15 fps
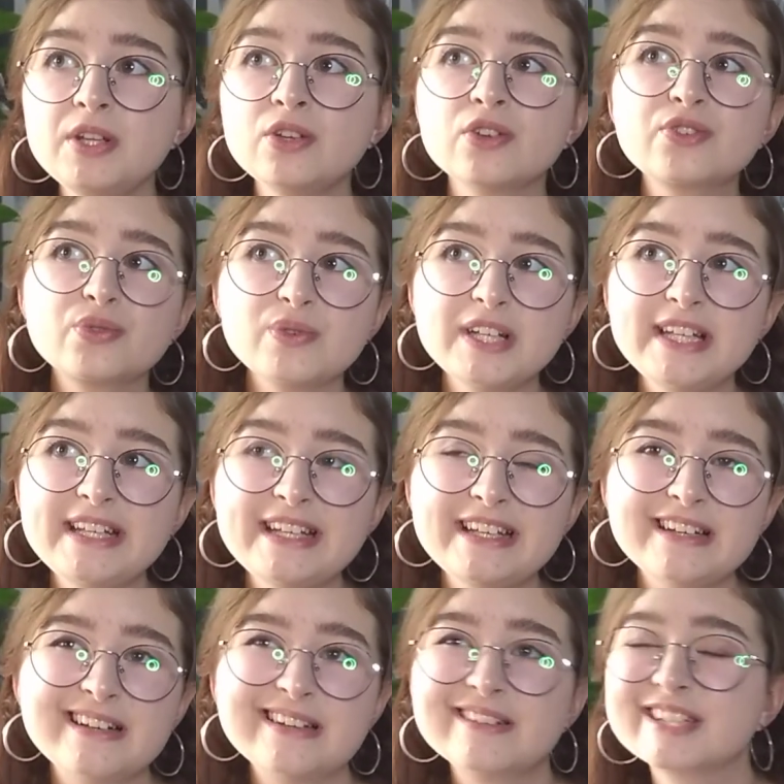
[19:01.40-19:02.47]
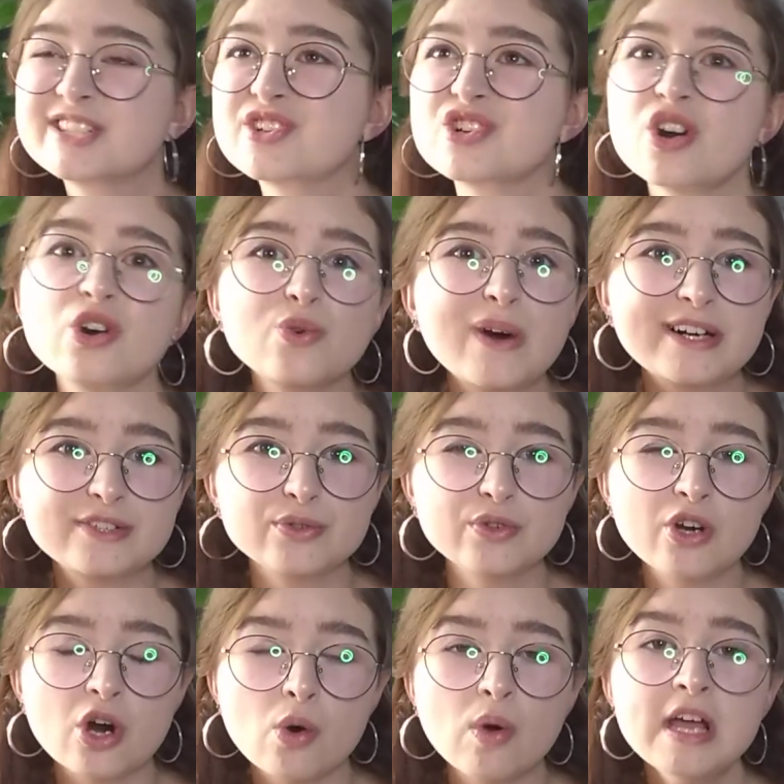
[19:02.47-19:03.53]
not really sure where to
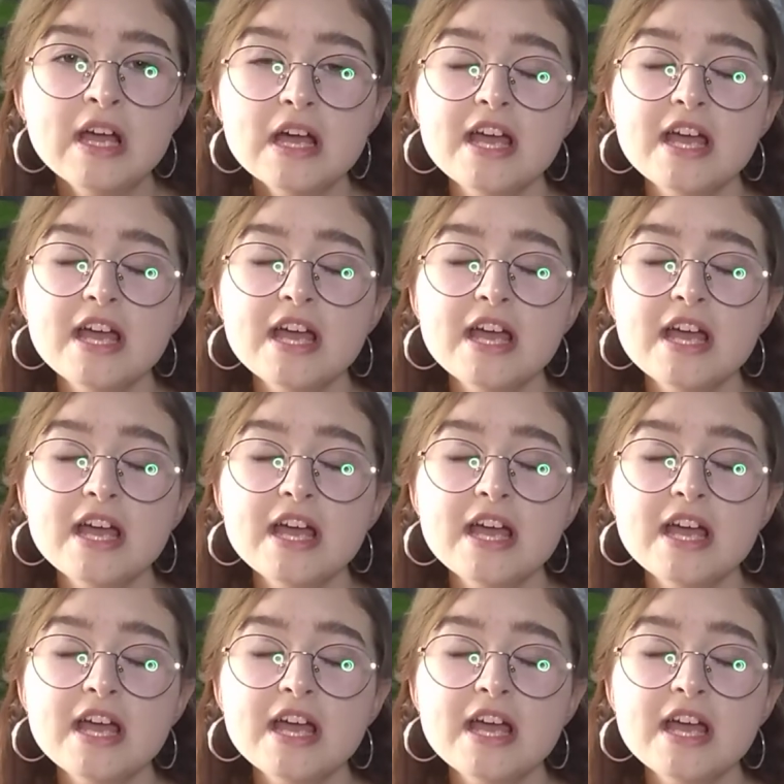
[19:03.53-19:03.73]
go.